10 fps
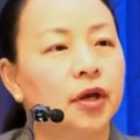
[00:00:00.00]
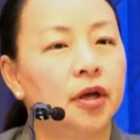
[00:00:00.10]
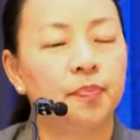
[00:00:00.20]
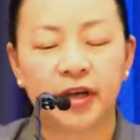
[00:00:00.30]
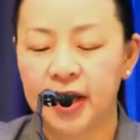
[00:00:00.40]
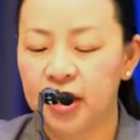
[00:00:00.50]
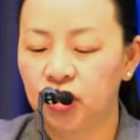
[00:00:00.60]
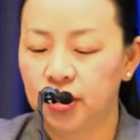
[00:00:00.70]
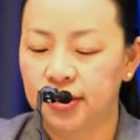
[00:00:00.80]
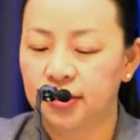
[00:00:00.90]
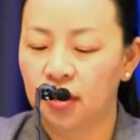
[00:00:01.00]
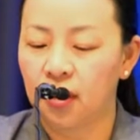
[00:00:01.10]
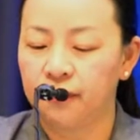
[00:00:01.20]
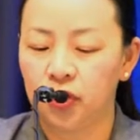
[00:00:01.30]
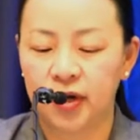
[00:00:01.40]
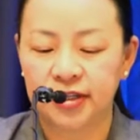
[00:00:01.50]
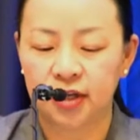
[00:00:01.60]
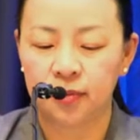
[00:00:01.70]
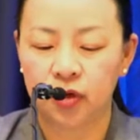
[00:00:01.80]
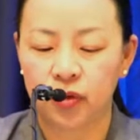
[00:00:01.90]
implications of U.S.
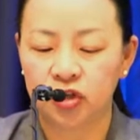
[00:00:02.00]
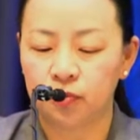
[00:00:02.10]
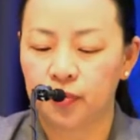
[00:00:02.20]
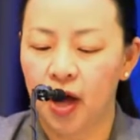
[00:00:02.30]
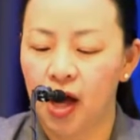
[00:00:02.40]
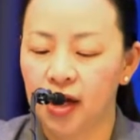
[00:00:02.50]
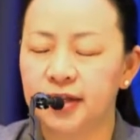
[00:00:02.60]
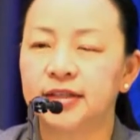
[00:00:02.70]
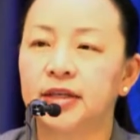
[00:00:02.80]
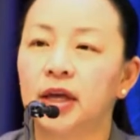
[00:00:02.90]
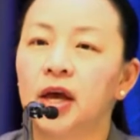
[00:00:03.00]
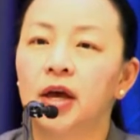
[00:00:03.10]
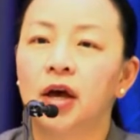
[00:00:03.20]
immigration policy